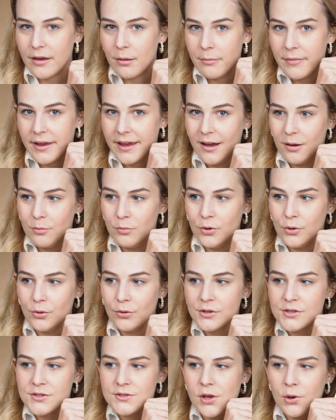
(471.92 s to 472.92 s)
a makeup
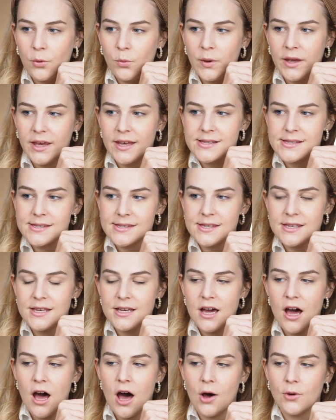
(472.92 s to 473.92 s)
look so we can
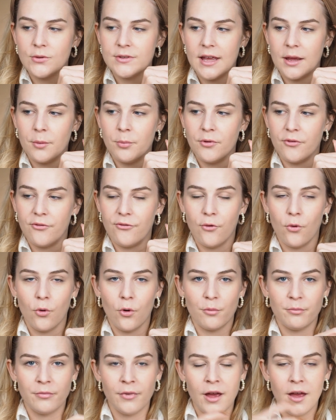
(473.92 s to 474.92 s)
see how they
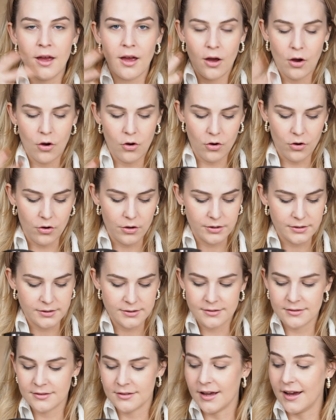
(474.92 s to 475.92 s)
perform
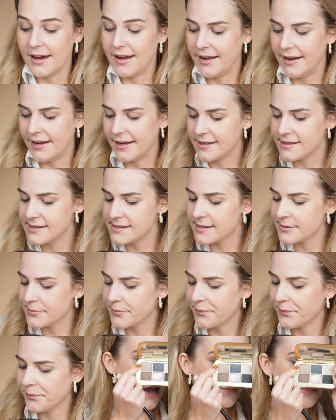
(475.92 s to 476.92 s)
on eyelids.
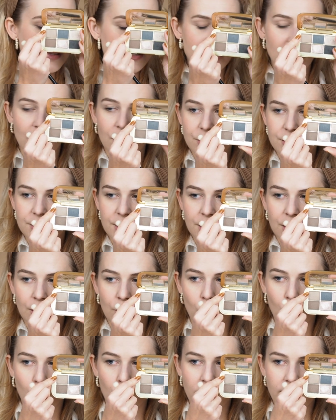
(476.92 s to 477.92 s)
I'm starting
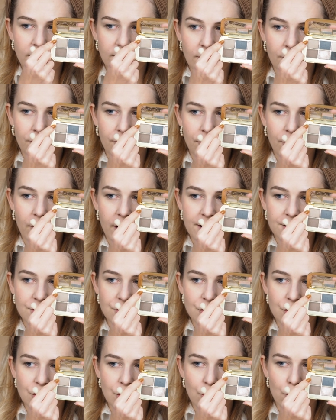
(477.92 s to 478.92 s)
with
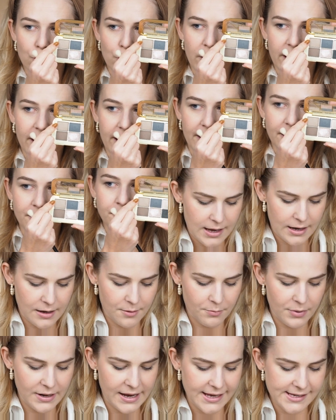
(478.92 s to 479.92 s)
French Grey and
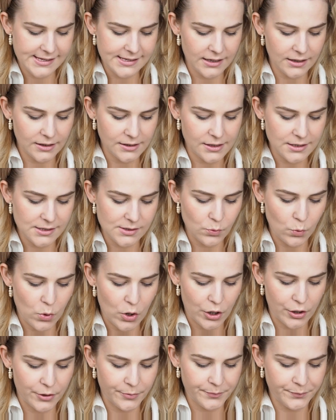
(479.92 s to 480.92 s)
I'm placing this
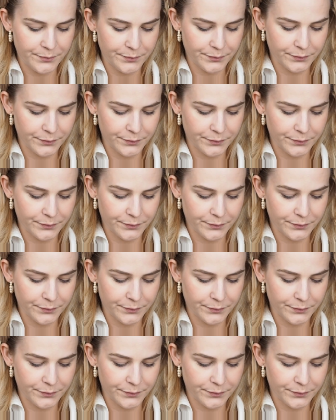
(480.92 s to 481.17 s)
one